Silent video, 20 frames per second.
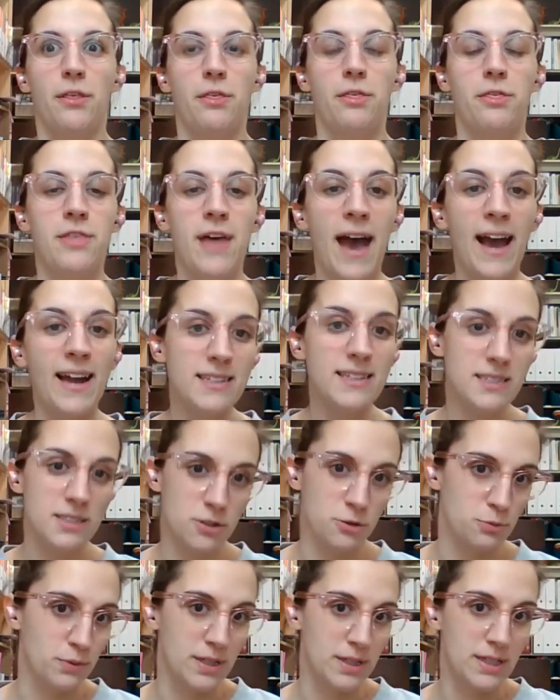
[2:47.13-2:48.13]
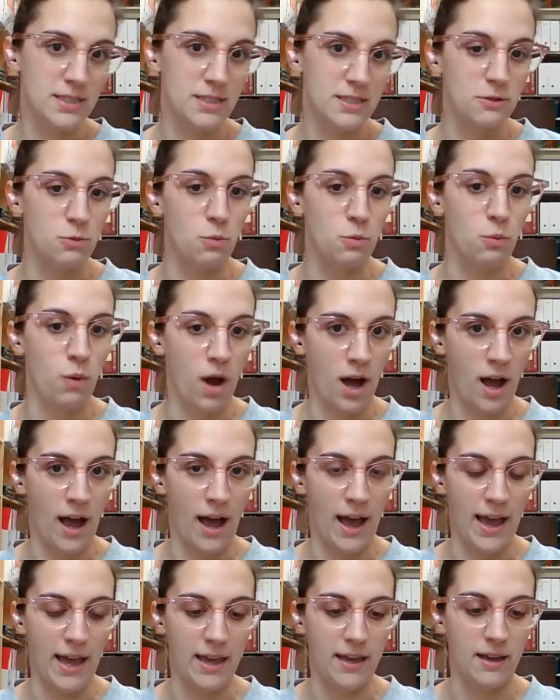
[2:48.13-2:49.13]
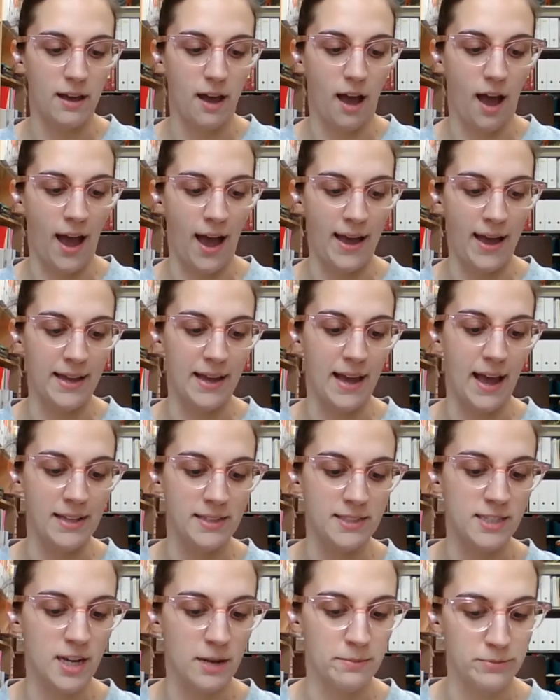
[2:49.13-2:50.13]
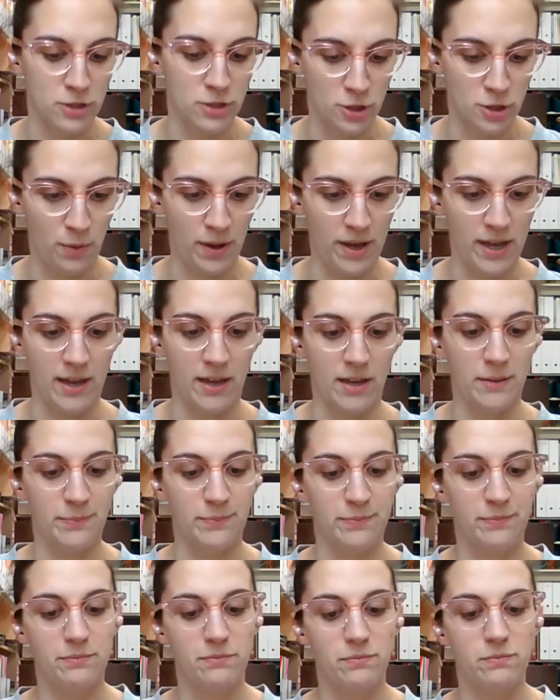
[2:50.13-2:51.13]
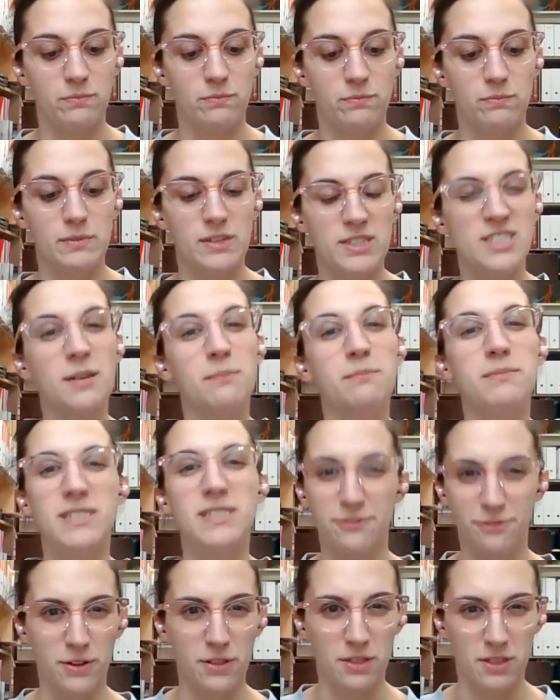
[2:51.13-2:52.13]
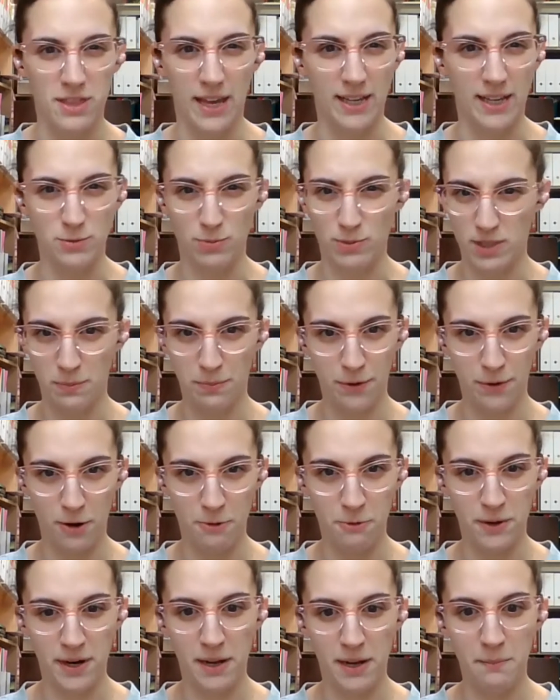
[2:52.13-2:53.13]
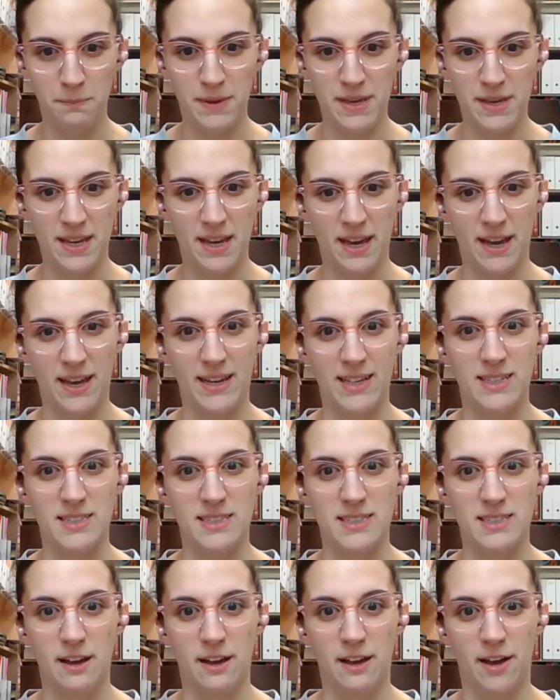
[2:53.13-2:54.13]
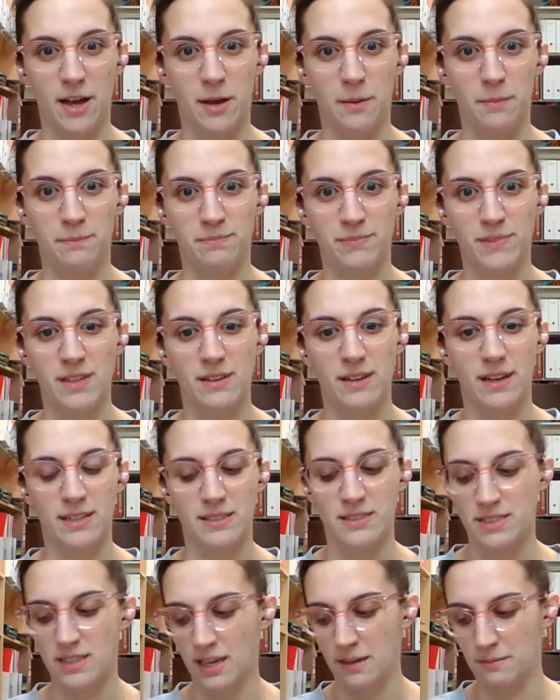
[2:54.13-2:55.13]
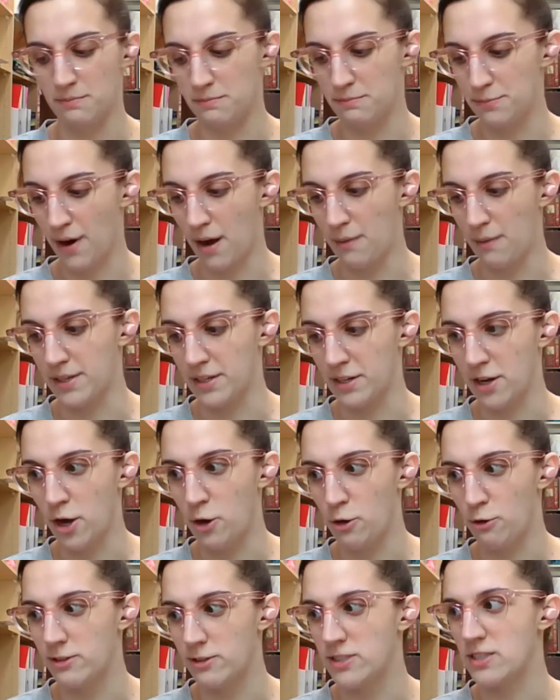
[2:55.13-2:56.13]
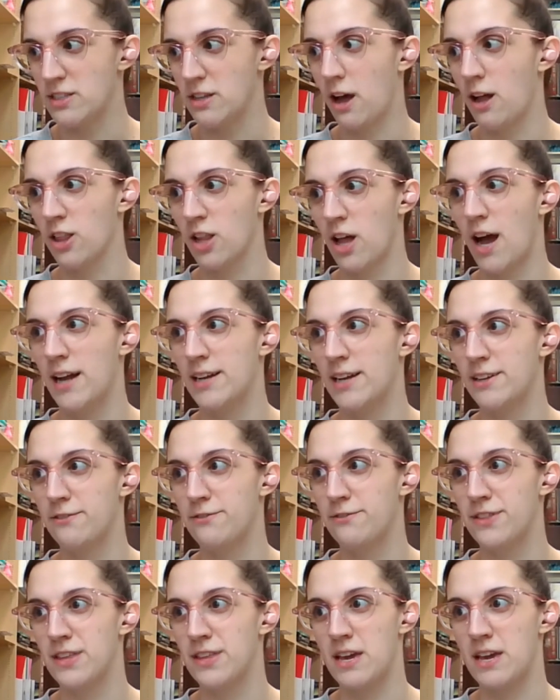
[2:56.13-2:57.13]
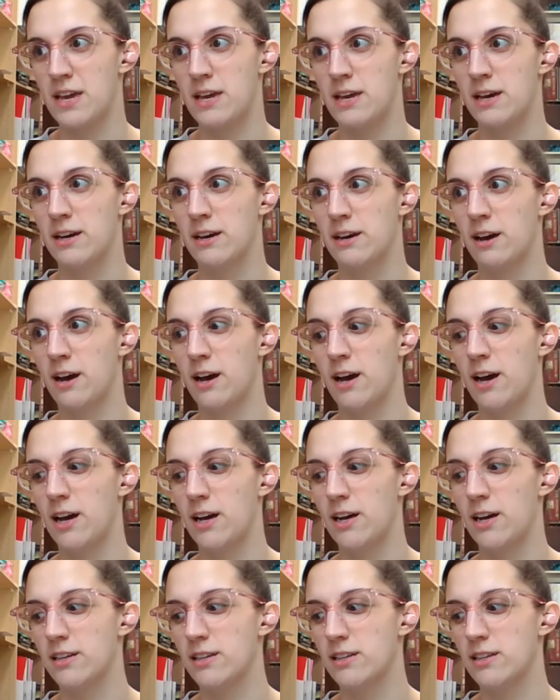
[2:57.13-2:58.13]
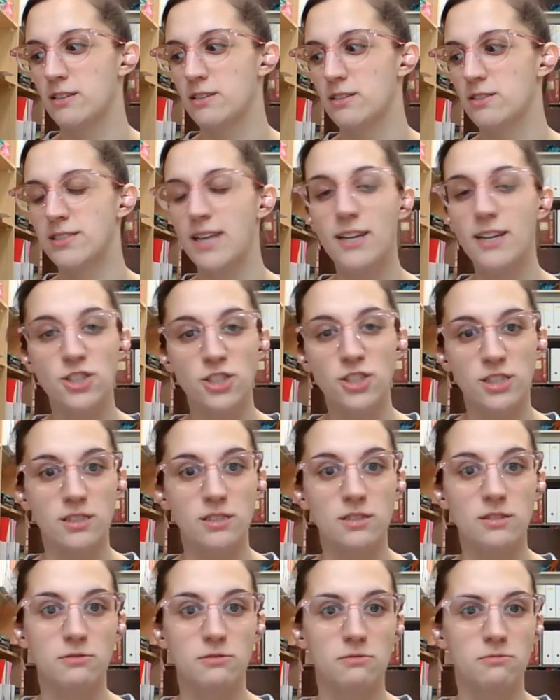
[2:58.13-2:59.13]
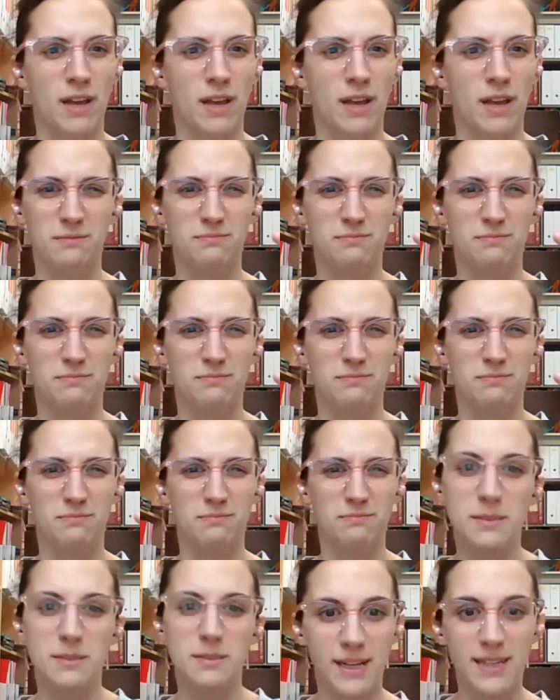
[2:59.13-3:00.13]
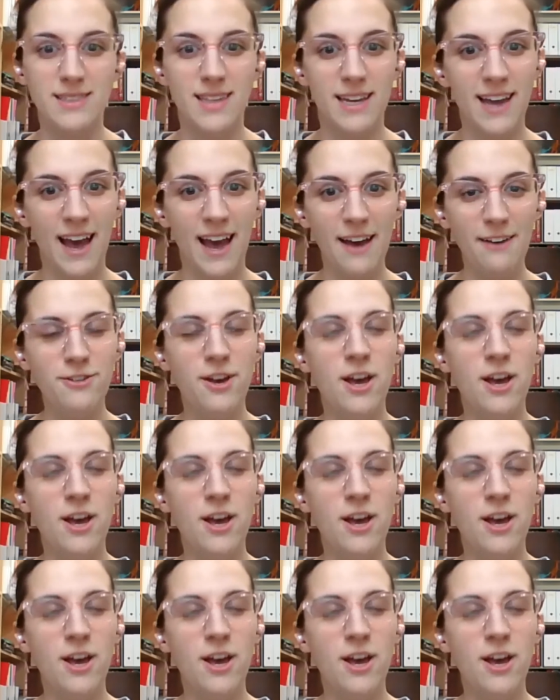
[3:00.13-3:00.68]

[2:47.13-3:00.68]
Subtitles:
That is the reason why I ended up doing some different things with the program, because as Kim probably knows, a lot of the session, like the lesson plans they have,